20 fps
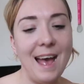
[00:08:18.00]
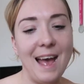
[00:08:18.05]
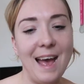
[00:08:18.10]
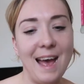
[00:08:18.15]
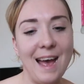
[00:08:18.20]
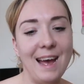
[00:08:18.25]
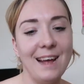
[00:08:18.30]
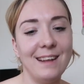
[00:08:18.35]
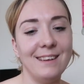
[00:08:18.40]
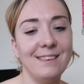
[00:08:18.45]

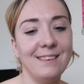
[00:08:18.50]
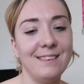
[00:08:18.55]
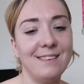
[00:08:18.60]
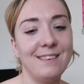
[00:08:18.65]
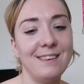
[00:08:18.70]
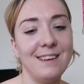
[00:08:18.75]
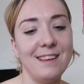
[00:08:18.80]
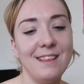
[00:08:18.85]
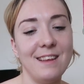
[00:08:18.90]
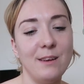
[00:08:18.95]
And
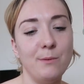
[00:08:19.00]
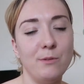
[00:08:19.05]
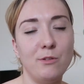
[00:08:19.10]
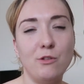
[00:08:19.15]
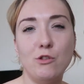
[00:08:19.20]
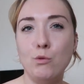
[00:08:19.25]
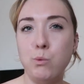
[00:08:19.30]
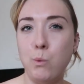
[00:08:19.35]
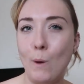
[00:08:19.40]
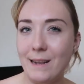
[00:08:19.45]
it was
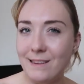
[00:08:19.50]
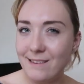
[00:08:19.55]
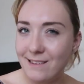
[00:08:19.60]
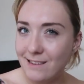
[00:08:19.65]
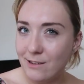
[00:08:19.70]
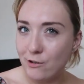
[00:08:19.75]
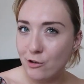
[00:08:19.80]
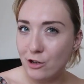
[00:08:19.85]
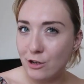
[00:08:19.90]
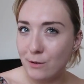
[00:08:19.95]

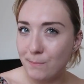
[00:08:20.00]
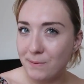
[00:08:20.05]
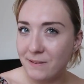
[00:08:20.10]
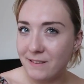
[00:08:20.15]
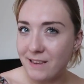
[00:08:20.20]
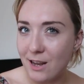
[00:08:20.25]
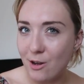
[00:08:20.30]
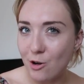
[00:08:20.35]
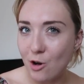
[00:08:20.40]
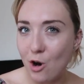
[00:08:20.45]

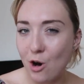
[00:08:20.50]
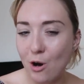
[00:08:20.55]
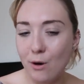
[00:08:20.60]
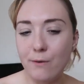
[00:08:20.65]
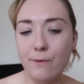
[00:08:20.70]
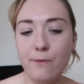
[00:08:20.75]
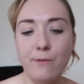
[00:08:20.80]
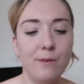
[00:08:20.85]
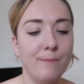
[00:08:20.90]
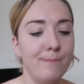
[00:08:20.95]
22%
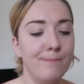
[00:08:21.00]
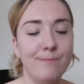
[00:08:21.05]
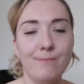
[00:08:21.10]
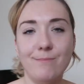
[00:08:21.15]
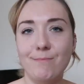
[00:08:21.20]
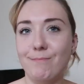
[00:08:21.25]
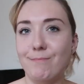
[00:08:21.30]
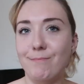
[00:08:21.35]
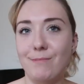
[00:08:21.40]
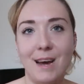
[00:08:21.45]
off.
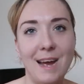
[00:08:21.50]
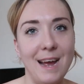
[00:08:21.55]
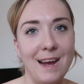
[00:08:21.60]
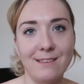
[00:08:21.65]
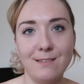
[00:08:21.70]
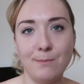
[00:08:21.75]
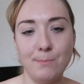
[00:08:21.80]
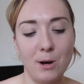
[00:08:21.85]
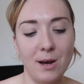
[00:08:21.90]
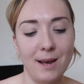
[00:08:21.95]
I had
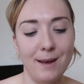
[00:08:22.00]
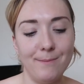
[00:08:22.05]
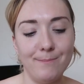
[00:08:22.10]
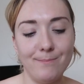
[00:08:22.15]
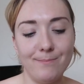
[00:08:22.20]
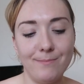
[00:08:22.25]
to buy it.